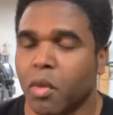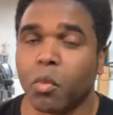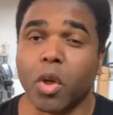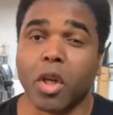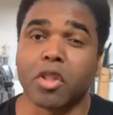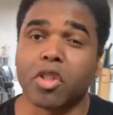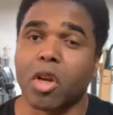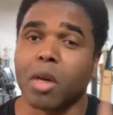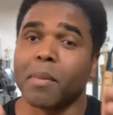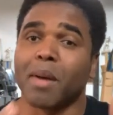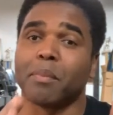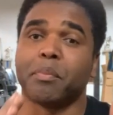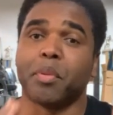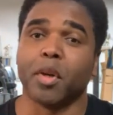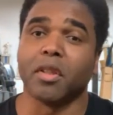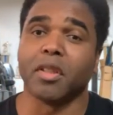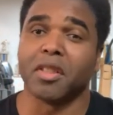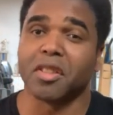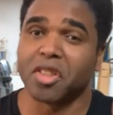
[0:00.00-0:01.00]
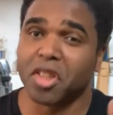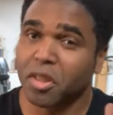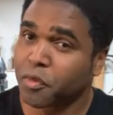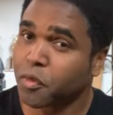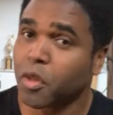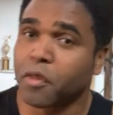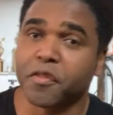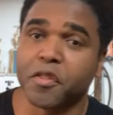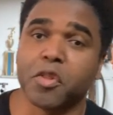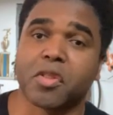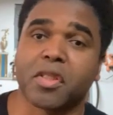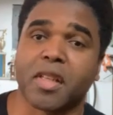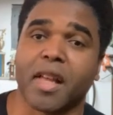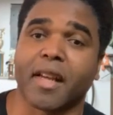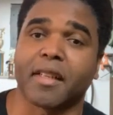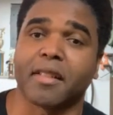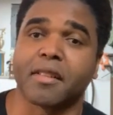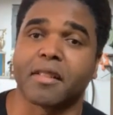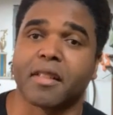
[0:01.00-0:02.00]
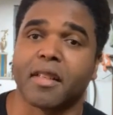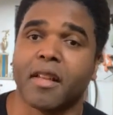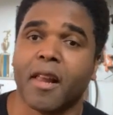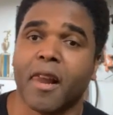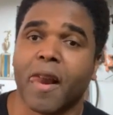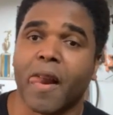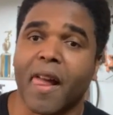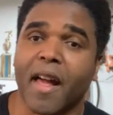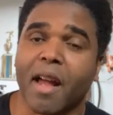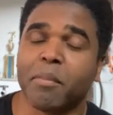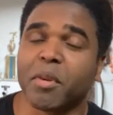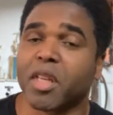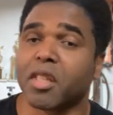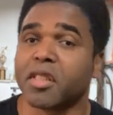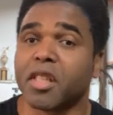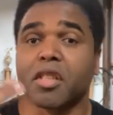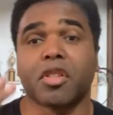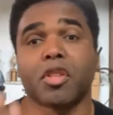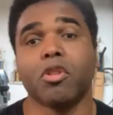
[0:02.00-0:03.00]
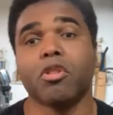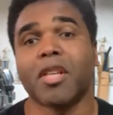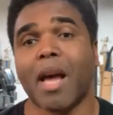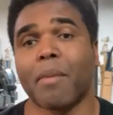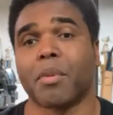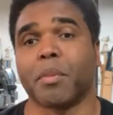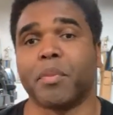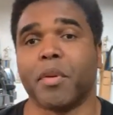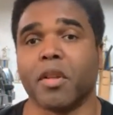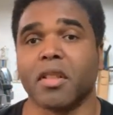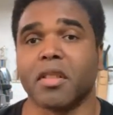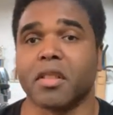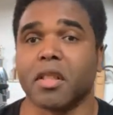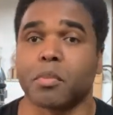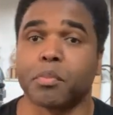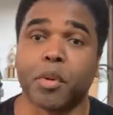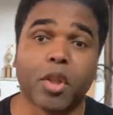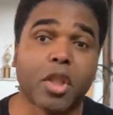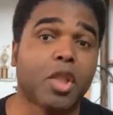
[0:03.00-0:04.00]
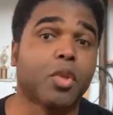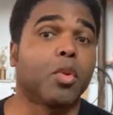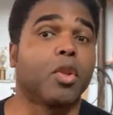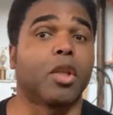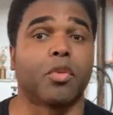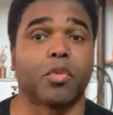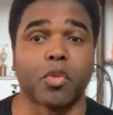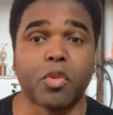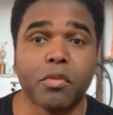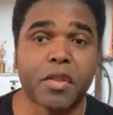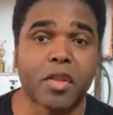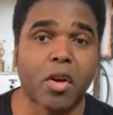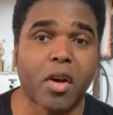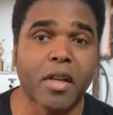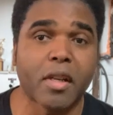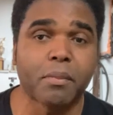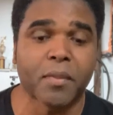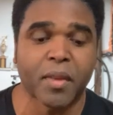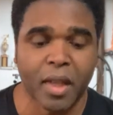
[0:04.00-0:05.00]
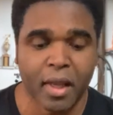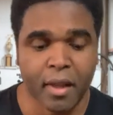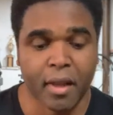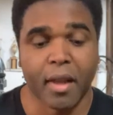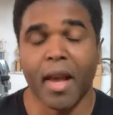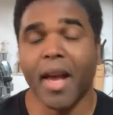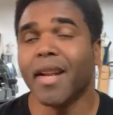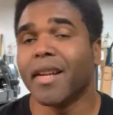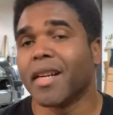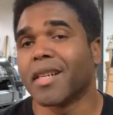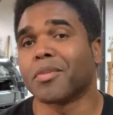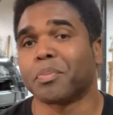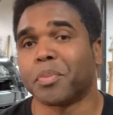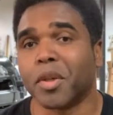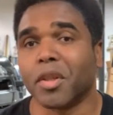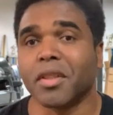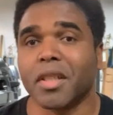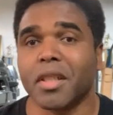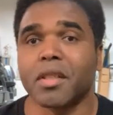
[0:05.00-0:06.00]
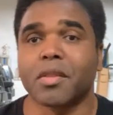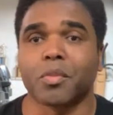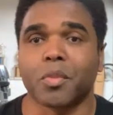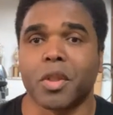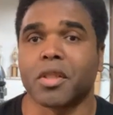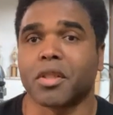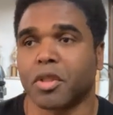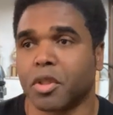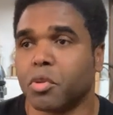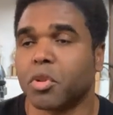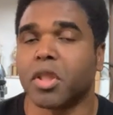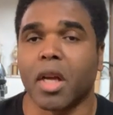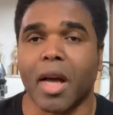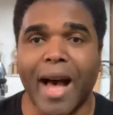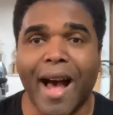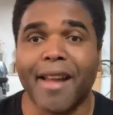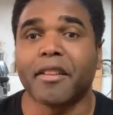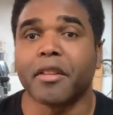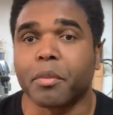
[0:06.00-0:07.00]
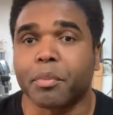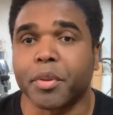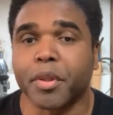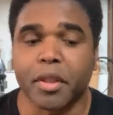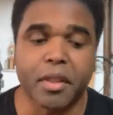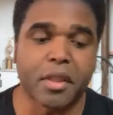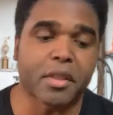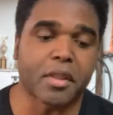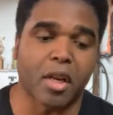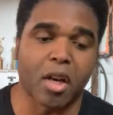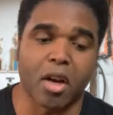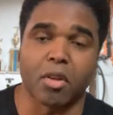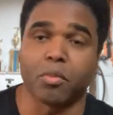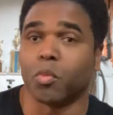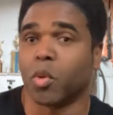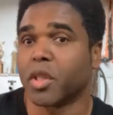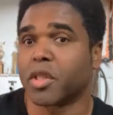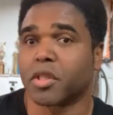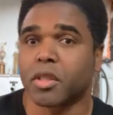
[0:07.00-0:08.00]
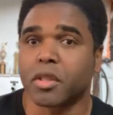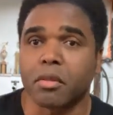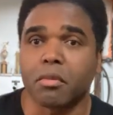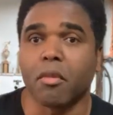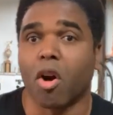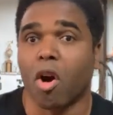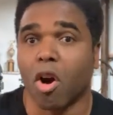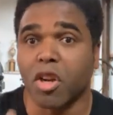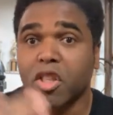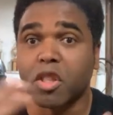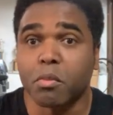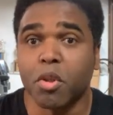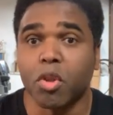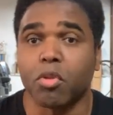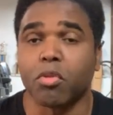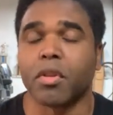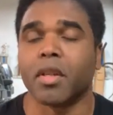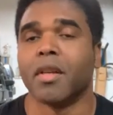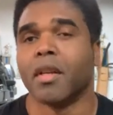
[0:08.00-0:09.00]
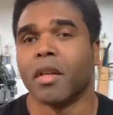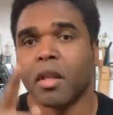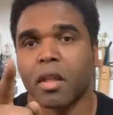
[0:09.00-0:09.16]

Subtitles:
We're going to talk about pulleys just for a few seconds. Because there's two types of pulleys. There's pulleys with the grooves on them, and there's pulleys, which usually are idler pulleys, which are smooth.